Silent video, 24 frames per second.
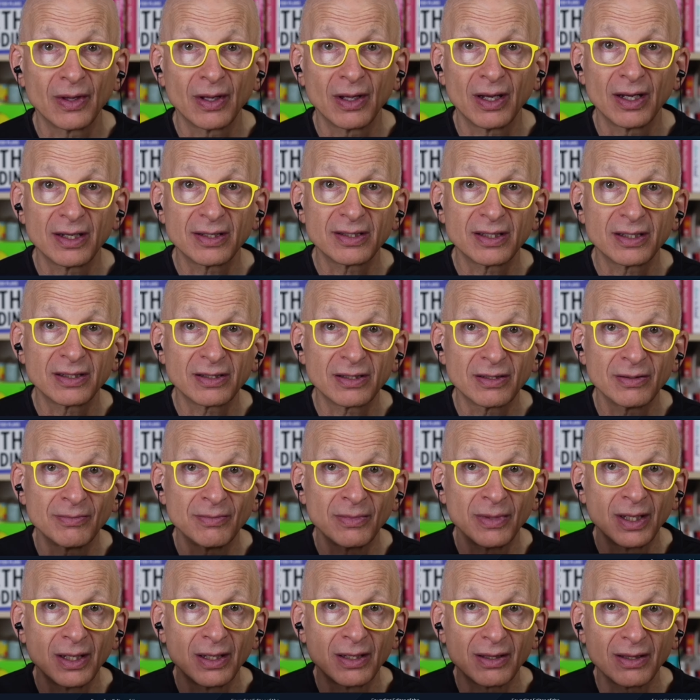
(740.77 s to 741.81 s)
a system
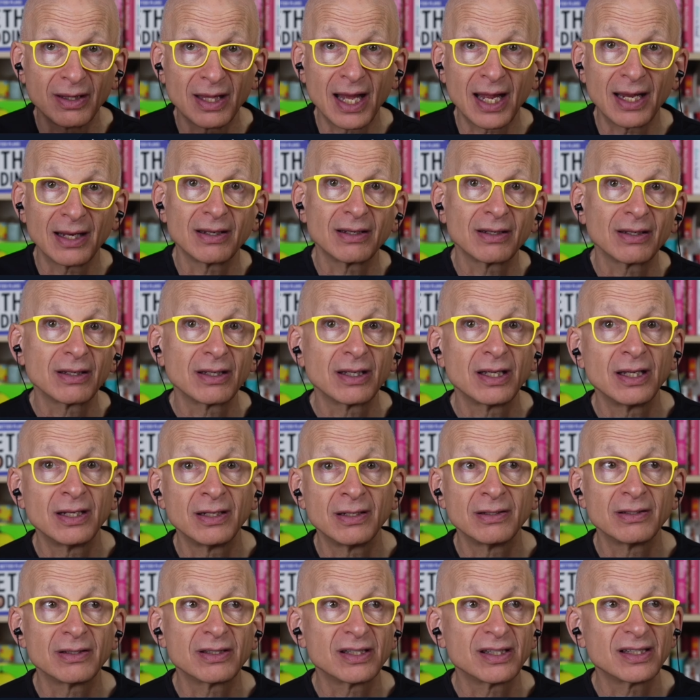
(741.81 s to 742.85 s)
that
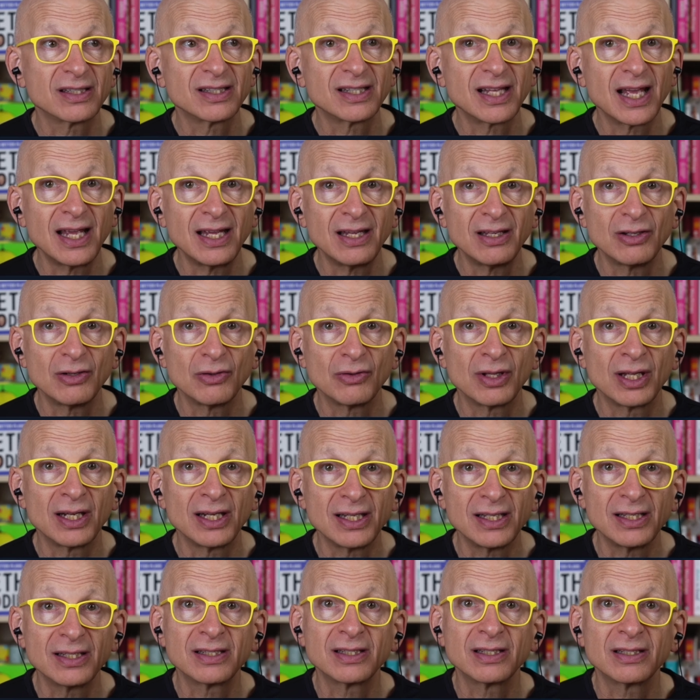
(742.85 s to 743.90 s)
can sustain you, that
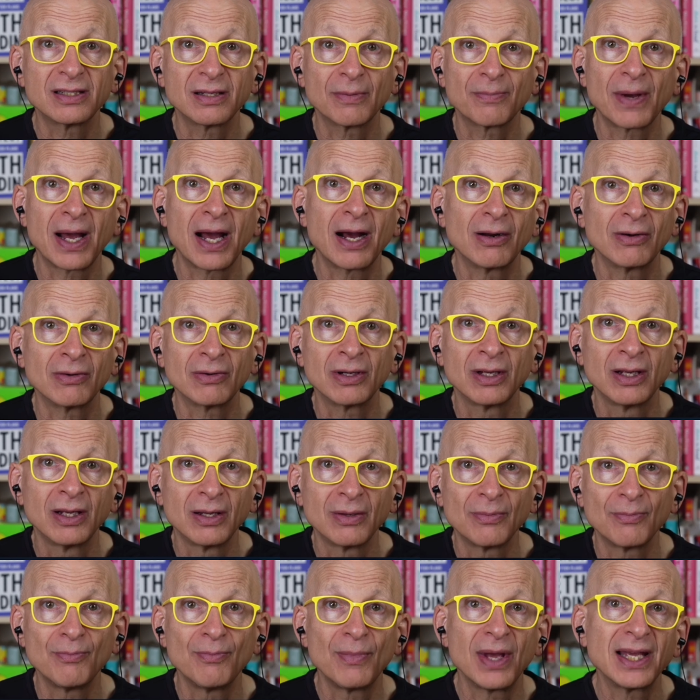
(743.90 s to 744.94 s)
isn't about
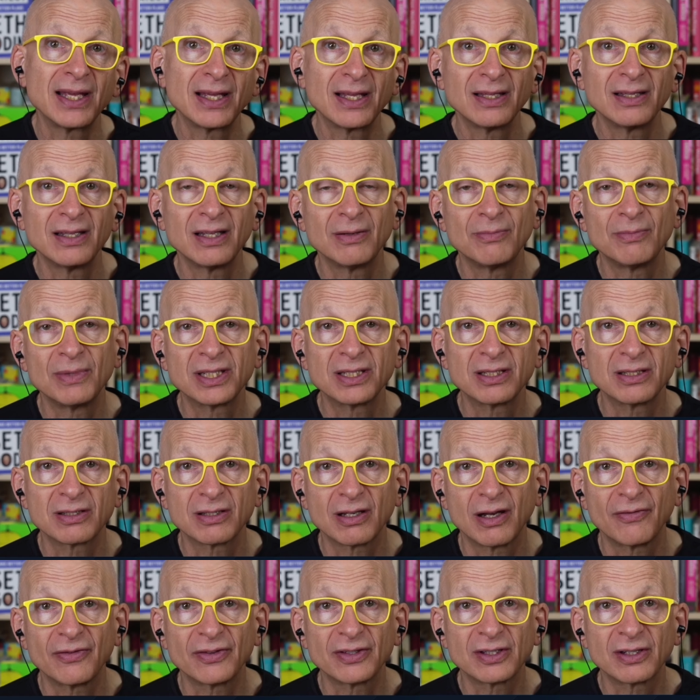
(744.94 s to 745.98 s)
making the admissions
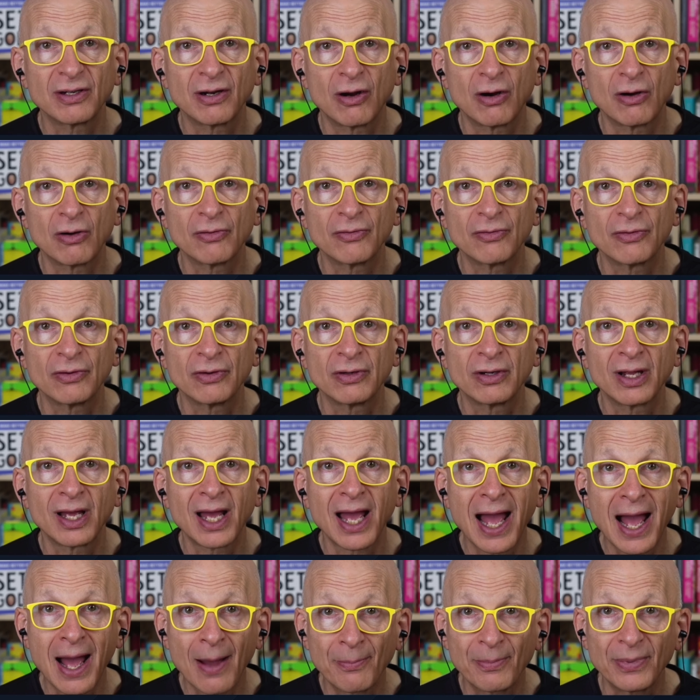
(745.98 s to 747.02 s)
office at Harvard
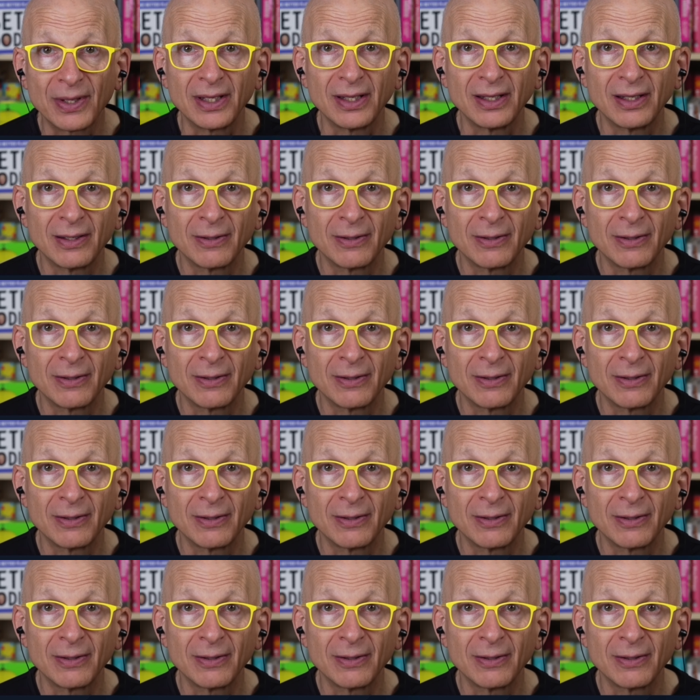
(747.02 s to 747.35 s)
happy.